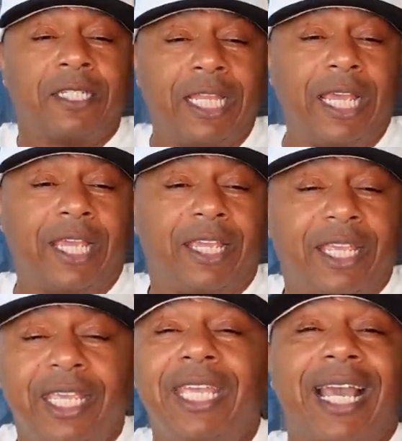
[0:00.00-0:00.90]
that
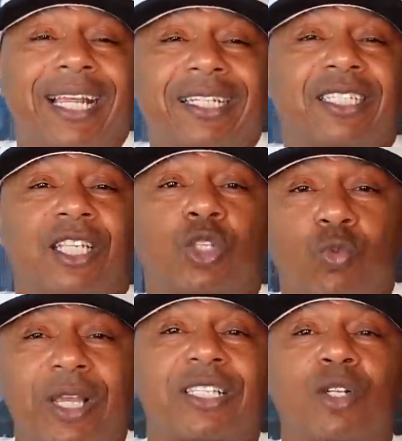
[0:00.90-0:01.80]
he handled the
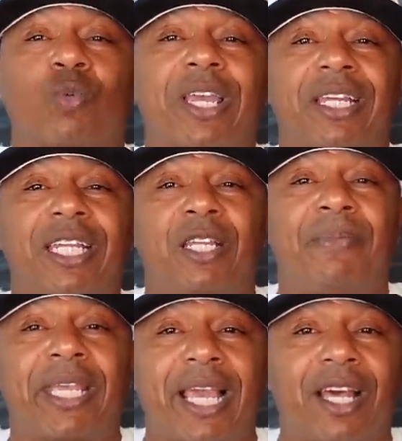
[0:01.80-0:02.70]
situation the way it need to
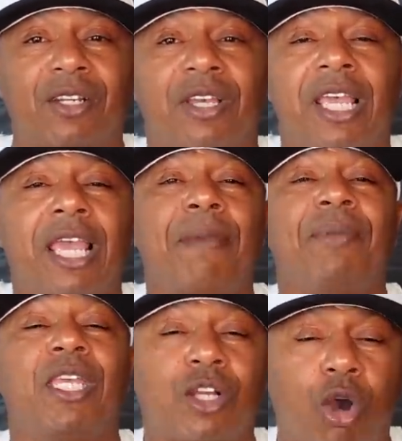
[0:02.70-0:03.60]
be handled and
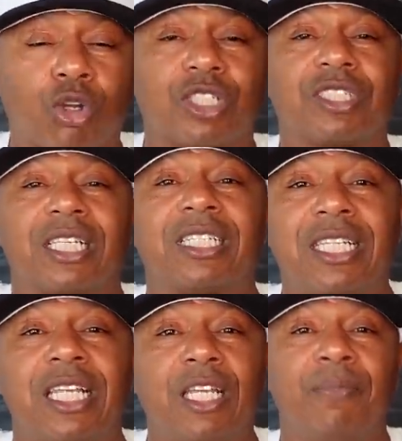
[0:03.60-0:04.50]
be cautious as
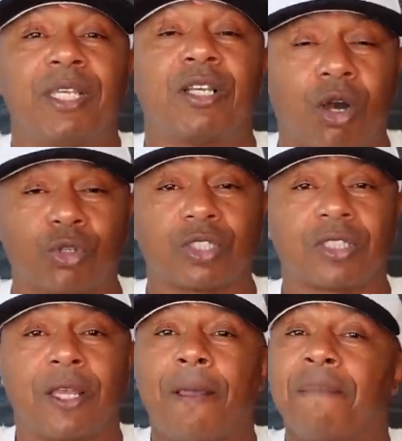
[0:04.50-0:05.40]
he need to be cautious.